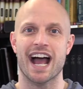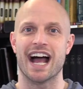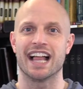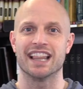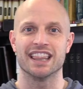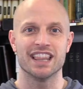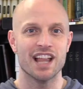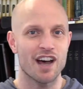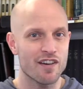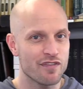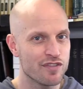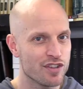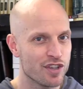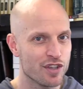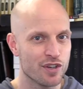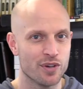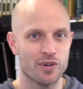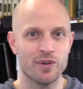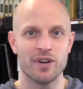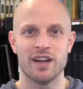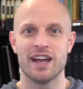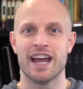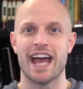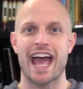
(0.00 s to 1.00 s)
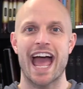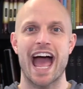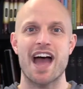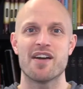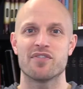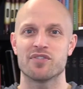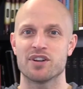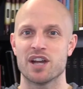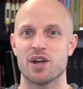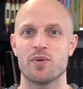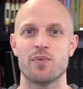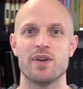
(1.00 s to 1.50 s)
I love you.
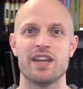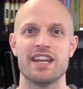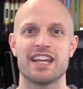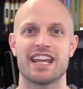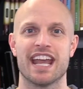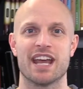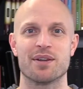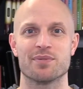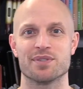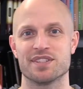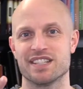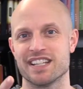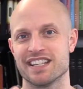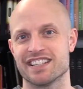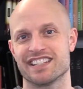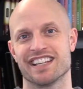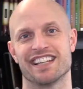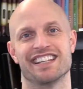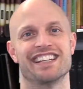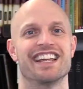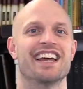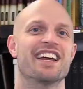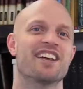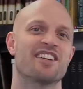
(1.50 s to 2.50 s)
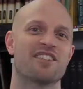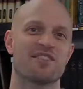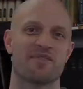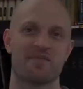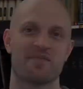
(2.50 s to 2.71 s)
Have a great week, and we'll see you Sunday.